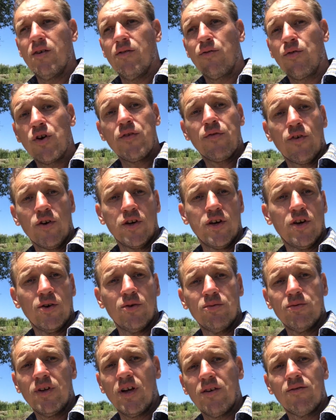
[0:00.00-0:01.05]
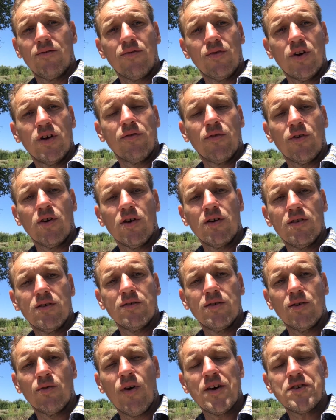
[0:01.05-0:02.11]
Free for you, not free for
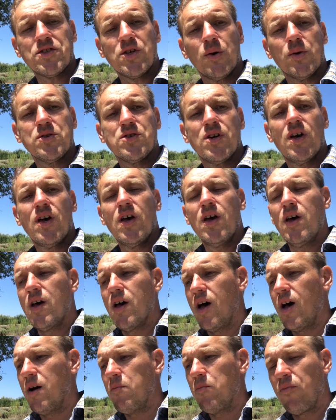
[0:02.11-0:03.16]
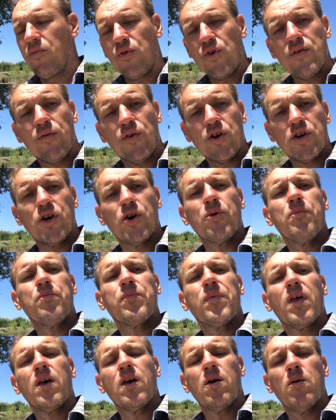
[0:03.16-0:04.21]
the rescuers, free for you,
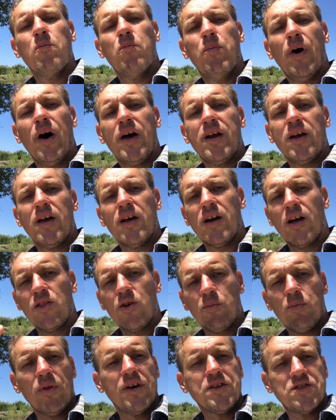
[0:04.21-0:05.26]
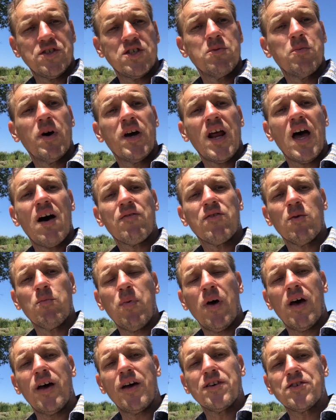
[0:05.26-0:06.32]
but in other places you might have to
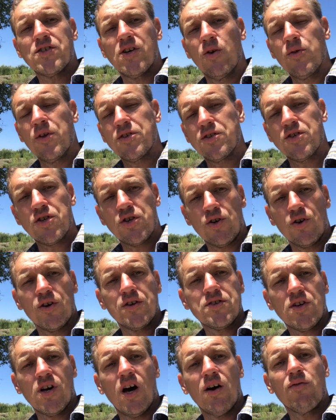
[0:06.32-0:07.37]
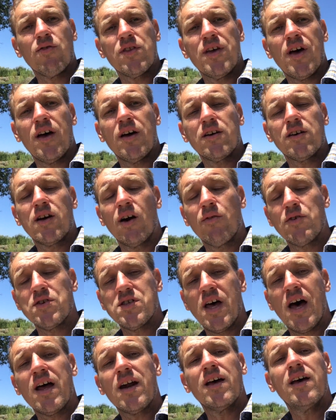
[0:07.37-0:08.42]
pay. So this insurance covers
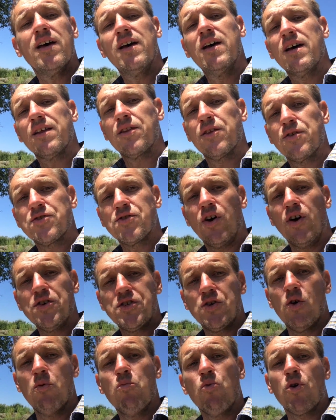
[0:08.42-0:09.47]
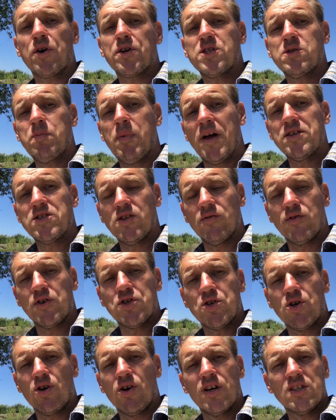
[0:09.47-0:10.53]
that. And there's also a more expensive
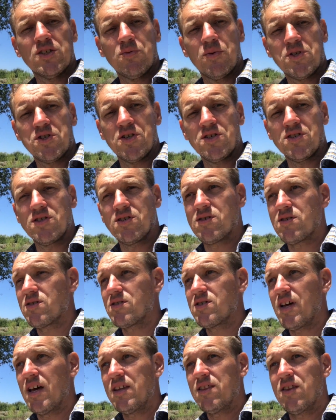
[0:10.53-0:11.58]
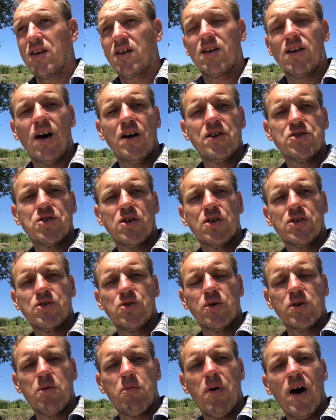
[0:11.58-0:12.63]
insurance, which is, I think, 100 or
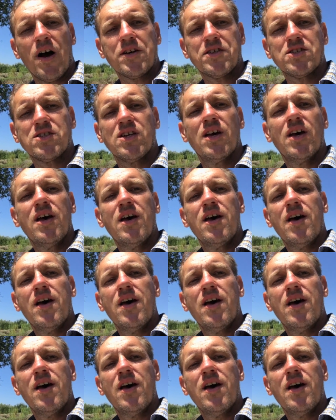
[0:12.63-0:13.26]
200 bucks,